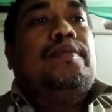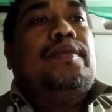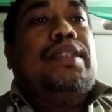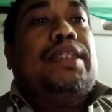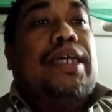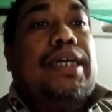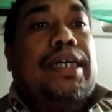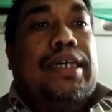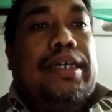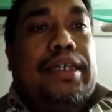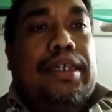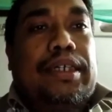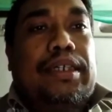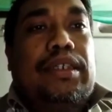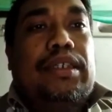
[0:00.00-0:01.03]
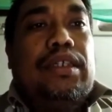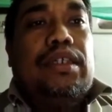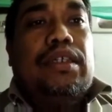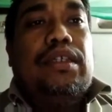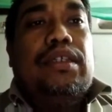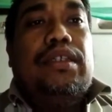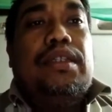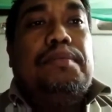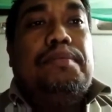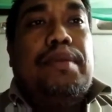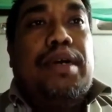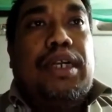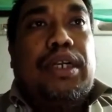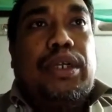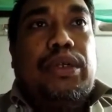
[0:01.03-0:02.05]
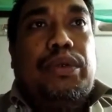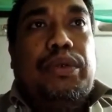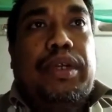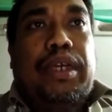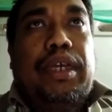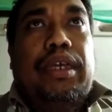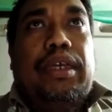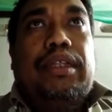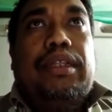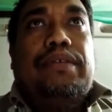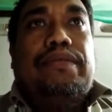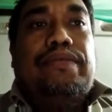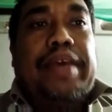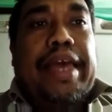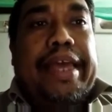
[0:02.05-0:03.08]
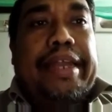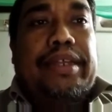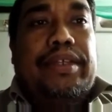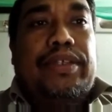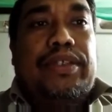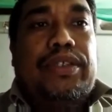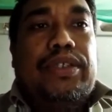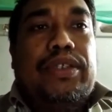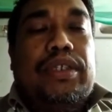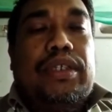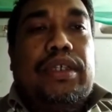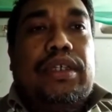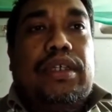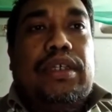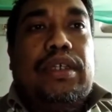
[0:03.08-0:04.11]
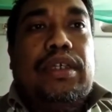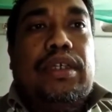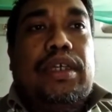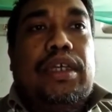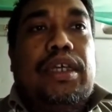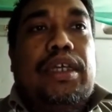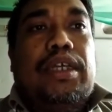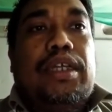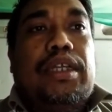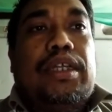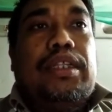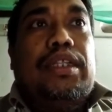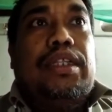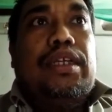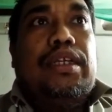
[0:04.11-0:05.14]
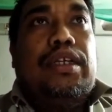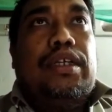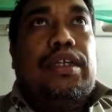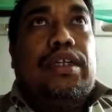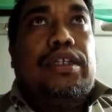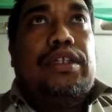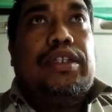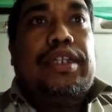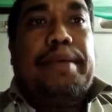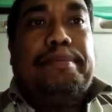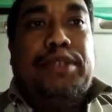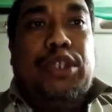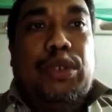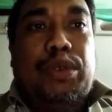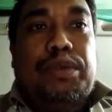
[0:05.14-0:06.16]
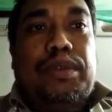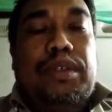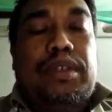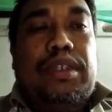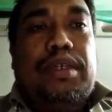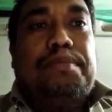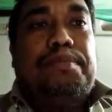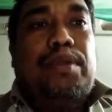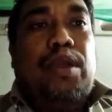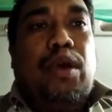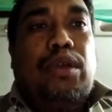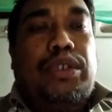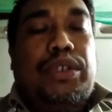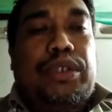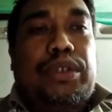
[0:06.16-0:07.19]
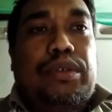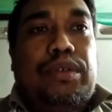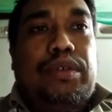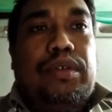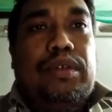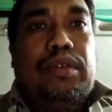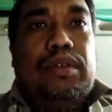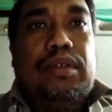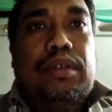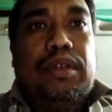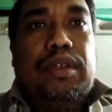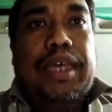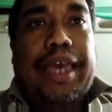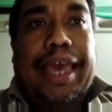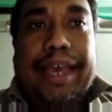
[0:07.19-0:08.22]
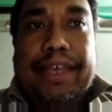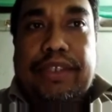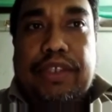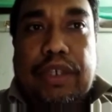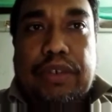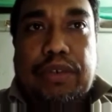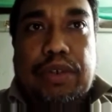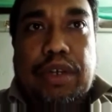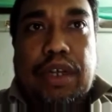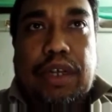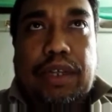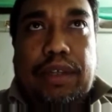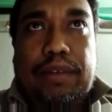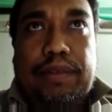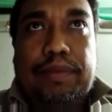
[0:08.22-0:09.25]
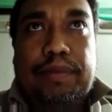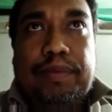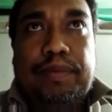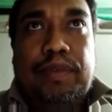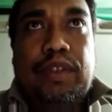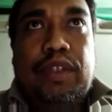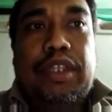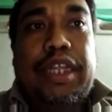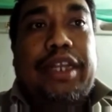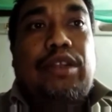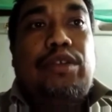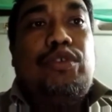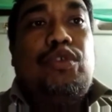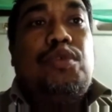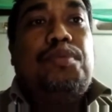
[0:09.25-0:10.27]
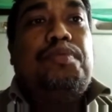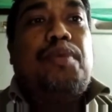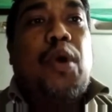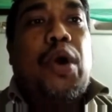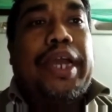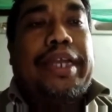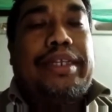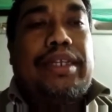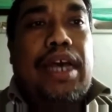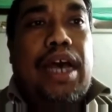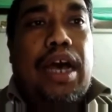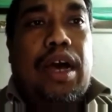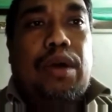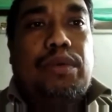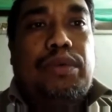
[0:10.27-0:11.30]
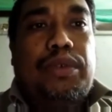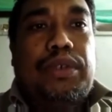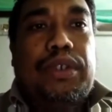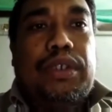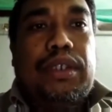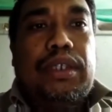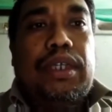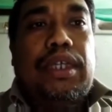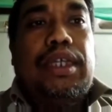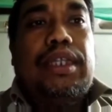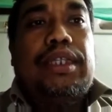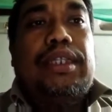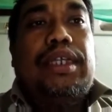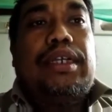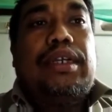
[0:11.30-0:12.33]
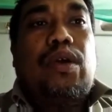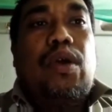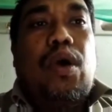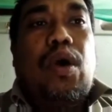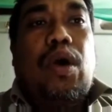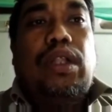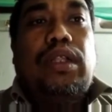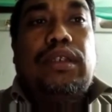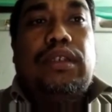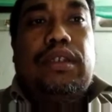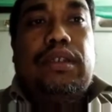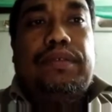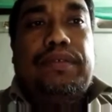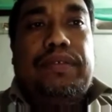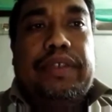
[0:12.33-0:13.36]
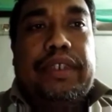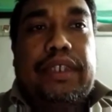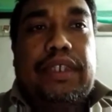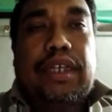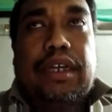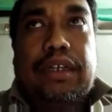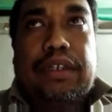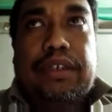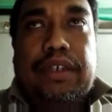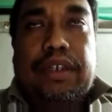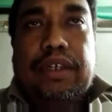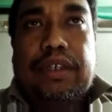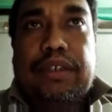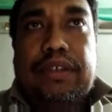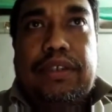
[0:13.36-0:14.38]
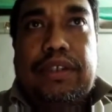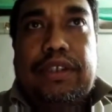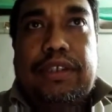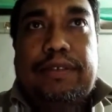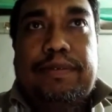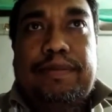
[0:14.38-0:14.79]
the earth, the Mercury, the Venus, the Neptune, the Pluto, etc. That used to point out, that are called definite articles.